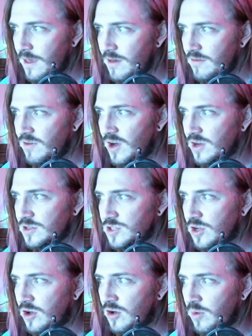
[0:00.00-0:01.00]

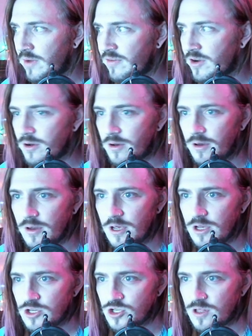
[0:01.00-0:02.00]
Vauxhall Wyvern,
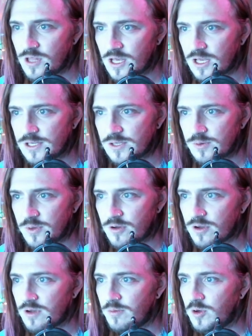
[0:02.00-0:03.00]
she thinks, with
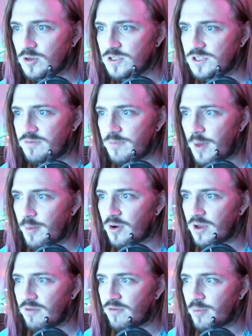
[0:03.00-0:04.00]
her compulsive
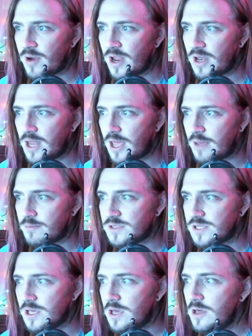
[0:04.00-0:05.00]
memory for brand
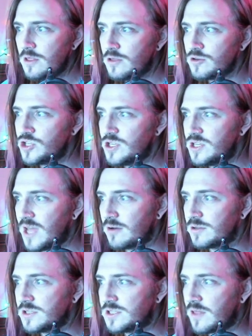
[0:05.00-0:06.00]
names, though she
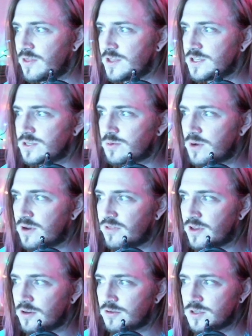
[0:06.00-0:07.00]
doubts that this is one of
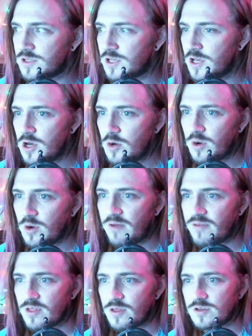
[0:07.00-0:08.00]
those,
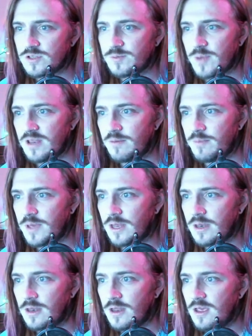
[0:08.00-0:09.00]
whatever those might have
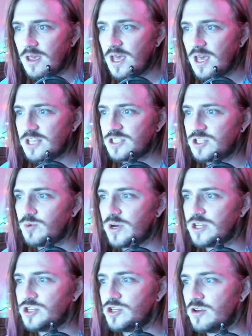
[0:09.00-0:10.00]
been. As to
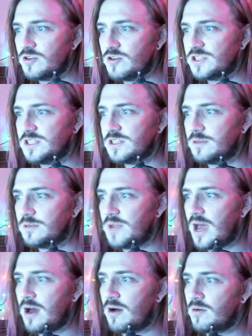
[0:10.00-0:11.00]
why she notices them
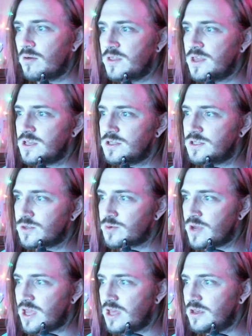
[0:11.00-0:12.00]
now, these
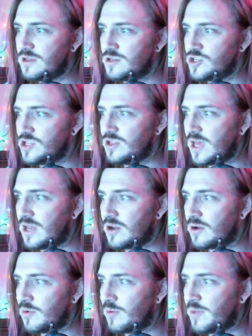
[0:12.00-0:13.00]
3, she
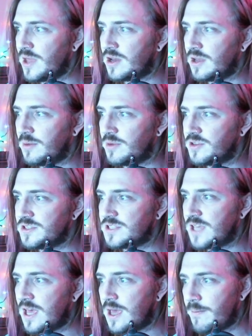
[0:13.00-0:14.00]
later will be unable to
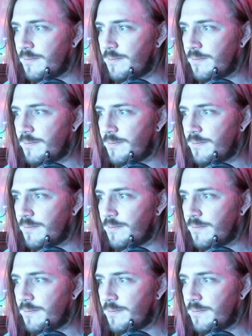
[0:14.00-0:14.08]
say.